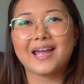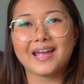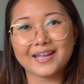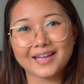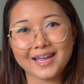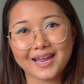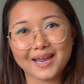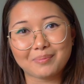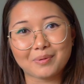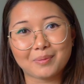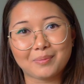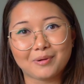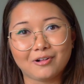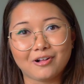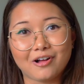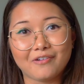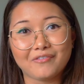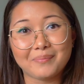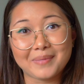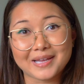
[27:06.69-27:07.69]
and
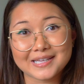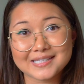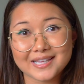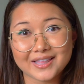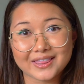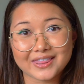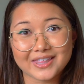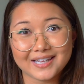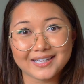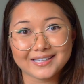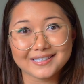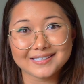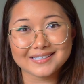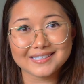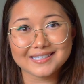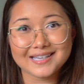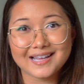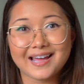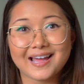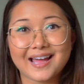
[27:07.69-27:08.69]
capable of amazing
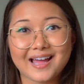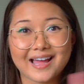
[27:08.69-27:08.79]
things.